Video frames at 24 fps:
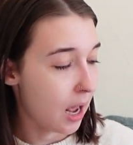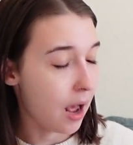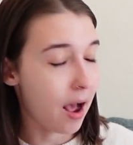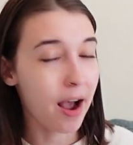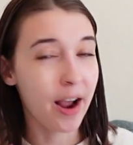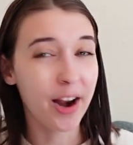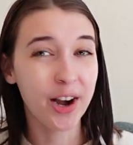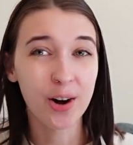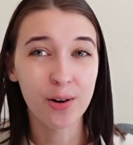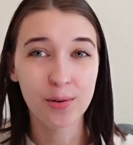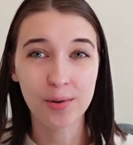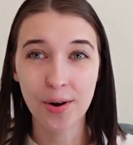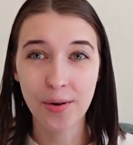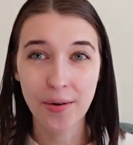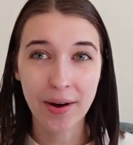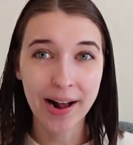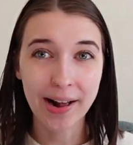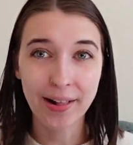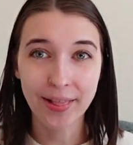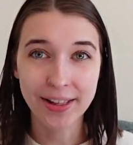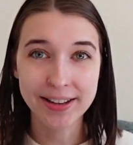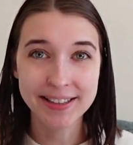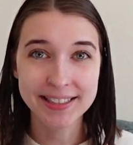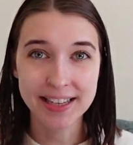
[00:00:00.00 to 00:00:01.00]
I don't know
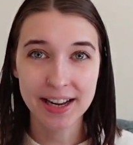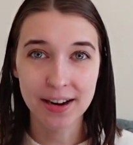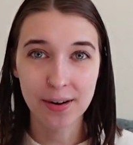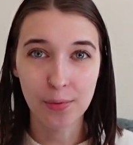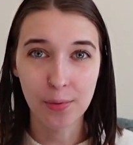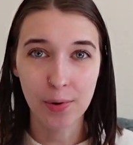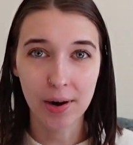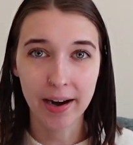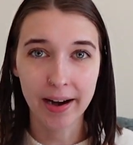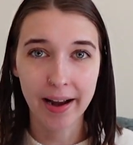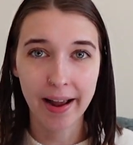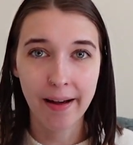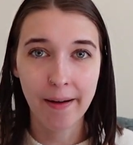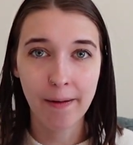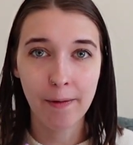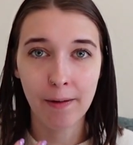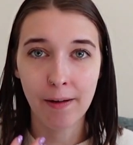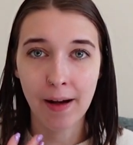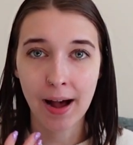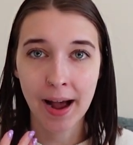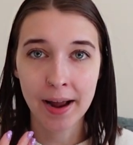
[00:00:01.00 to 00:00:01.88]
how that's going to work out.